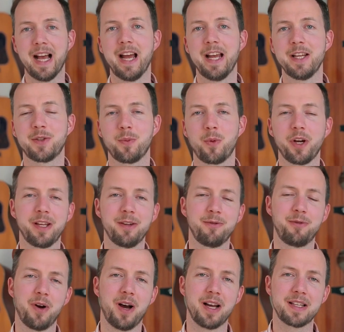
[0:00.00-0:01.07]
is working
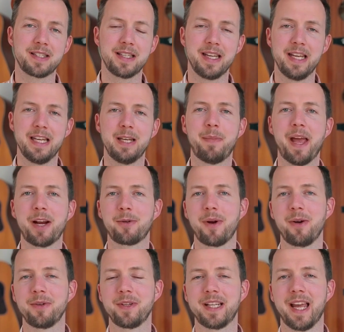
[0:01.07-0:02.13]
for us in the
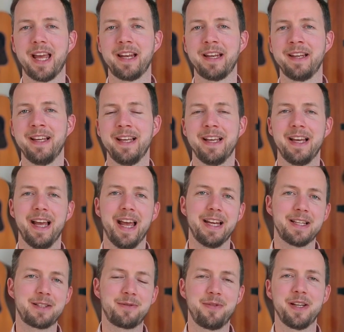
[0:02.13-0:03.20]
background again and
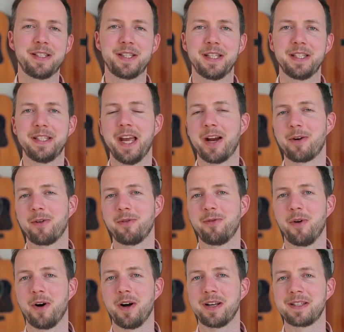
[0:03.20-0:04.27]
is fixing the error
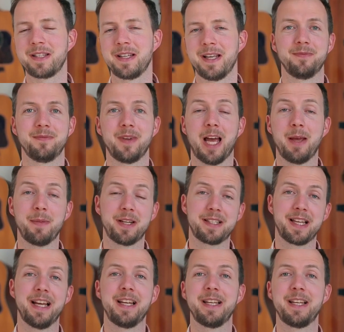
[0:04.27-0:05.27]
for us. I'm excited